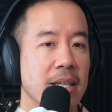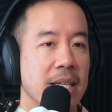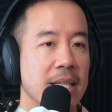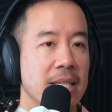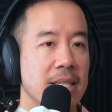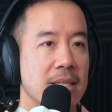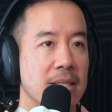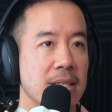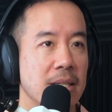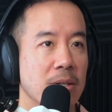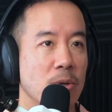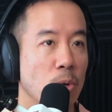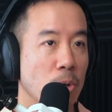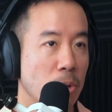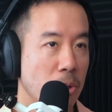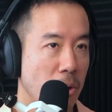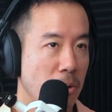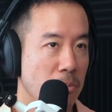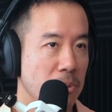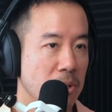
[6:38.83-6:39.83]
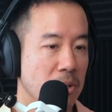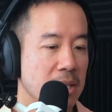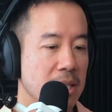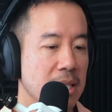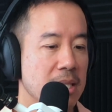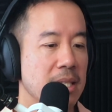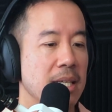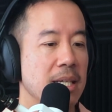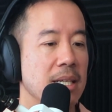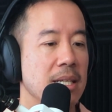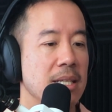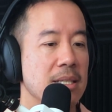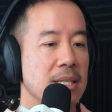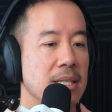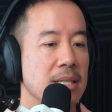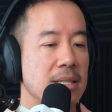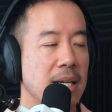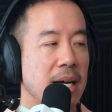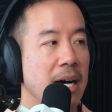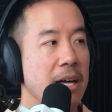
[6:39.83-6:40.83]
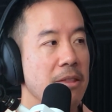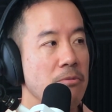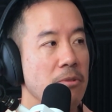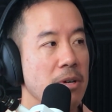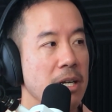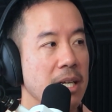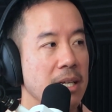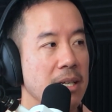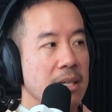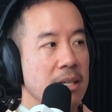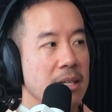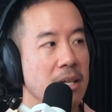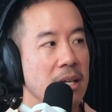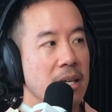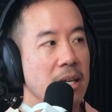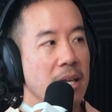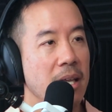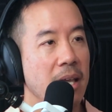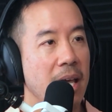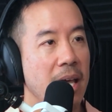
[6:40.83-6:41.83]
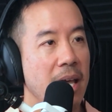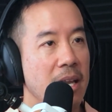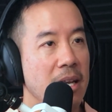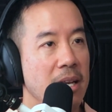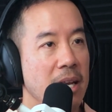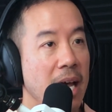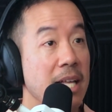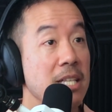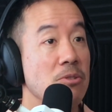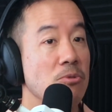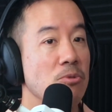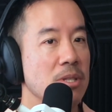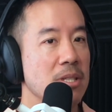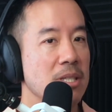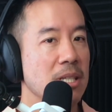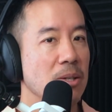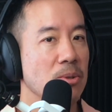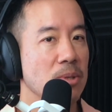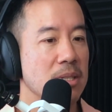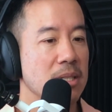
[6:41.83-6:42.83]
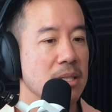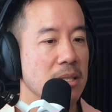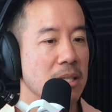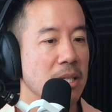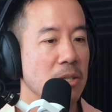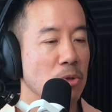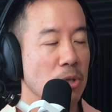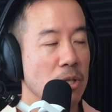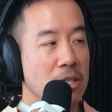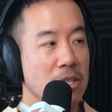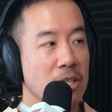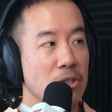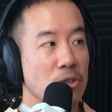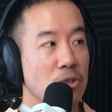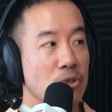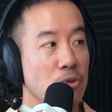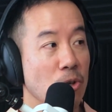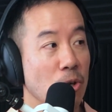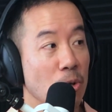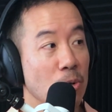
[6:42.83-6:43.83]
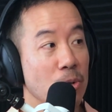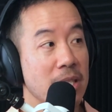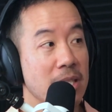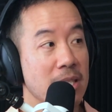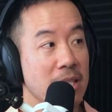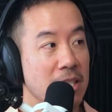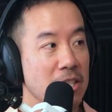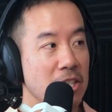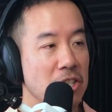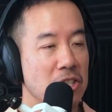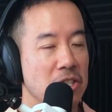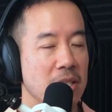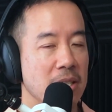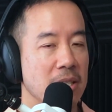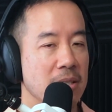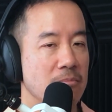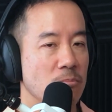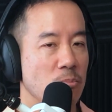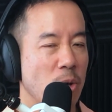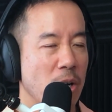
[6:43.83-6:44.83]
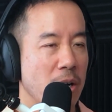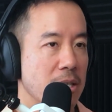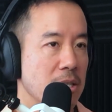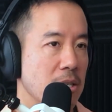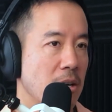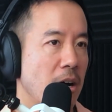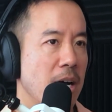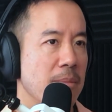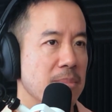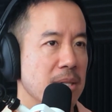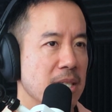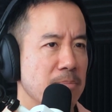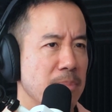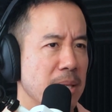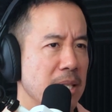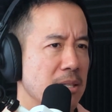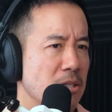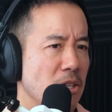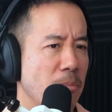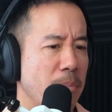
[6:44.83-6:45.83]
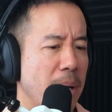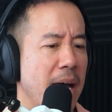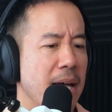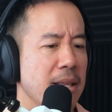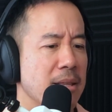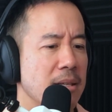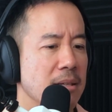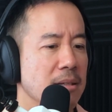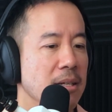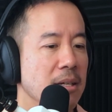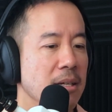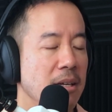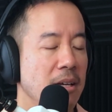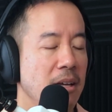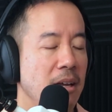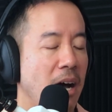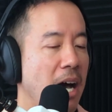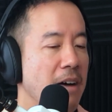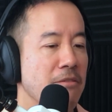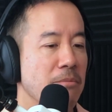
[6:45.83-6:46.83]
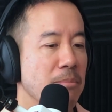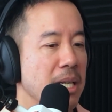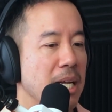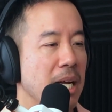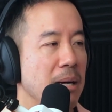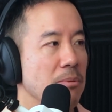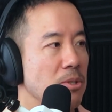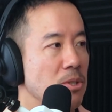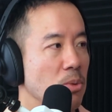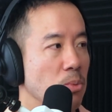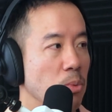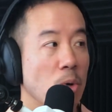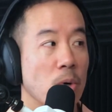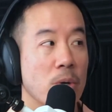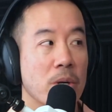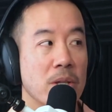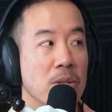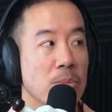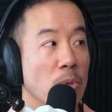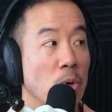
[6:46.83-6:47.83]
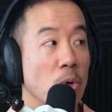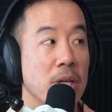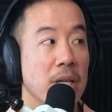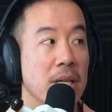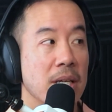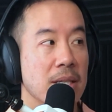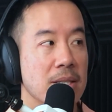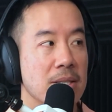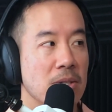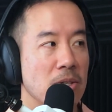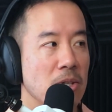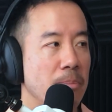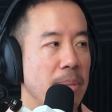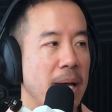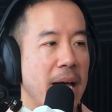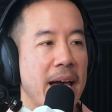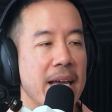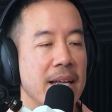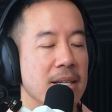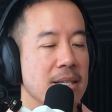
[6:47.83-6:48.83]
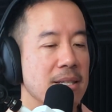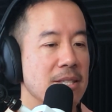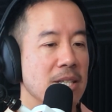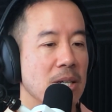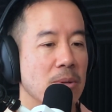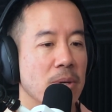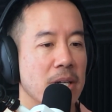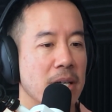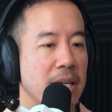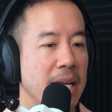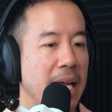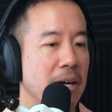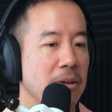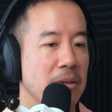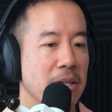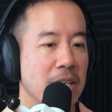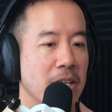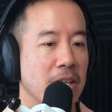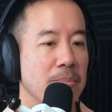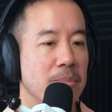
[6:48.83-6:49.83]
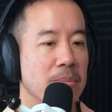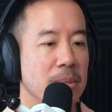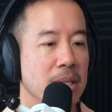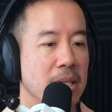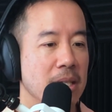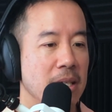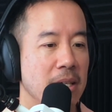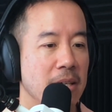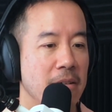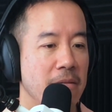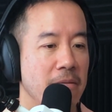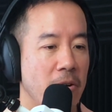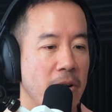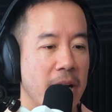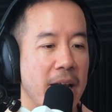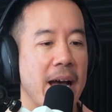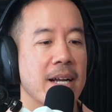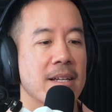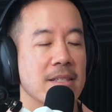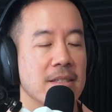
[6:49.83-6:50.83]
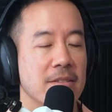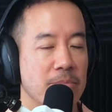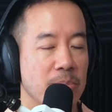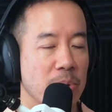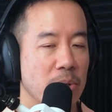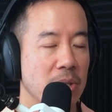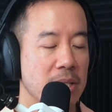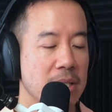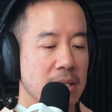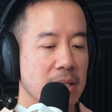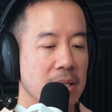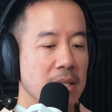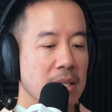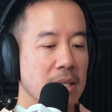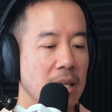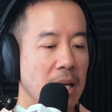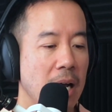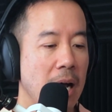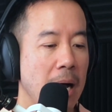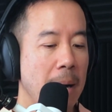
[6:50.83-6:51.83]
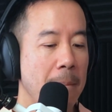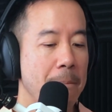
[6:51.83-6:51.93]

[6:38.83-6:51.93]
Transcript: It's an autoimmune disease. It's arthritic. And as a result, in order to control this condition, where at times it's been so bad that I haven't been able to walk in the mornings due to pain and so on, and now, I'm a very active person.